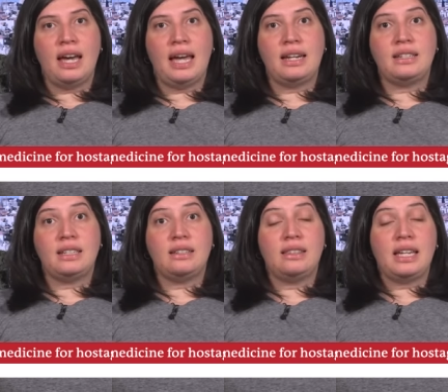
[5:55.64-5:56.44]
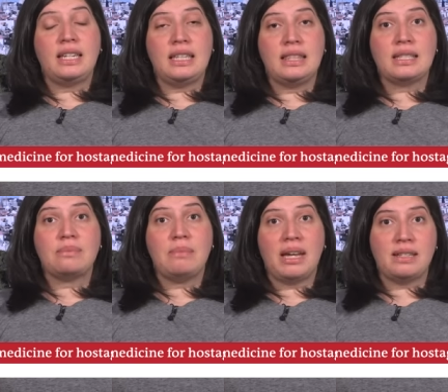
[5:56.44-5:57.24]
And they need this
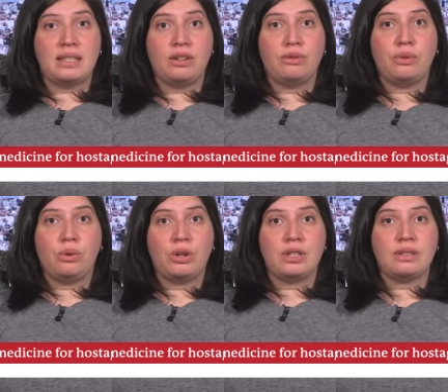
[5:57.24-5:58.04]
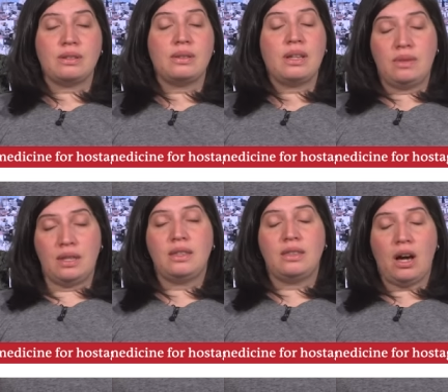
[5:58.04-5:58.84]
medicine, of course.
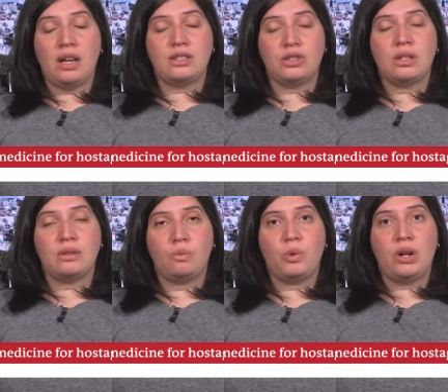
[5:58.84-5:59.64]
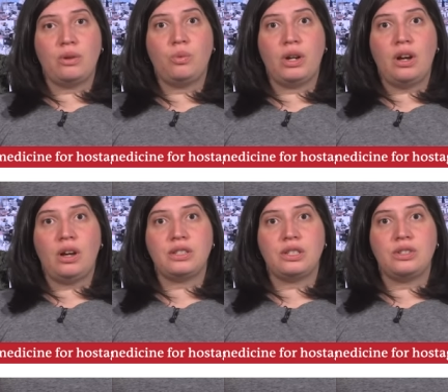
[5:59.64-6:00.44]
The, the, hostage, we heard one
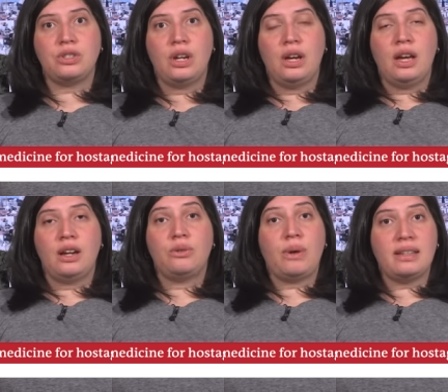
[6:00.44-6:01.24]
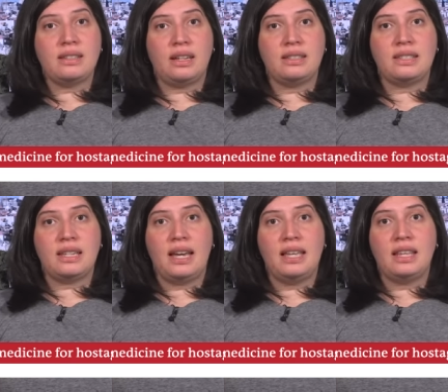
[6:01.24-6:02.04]
hostage grandson
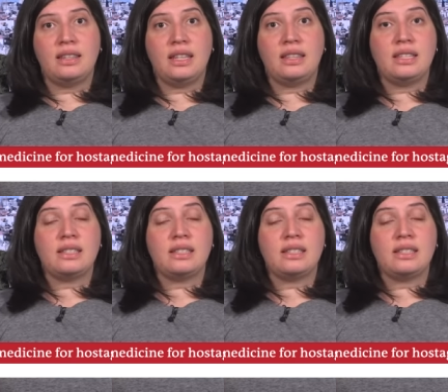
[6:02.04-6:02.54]
say that this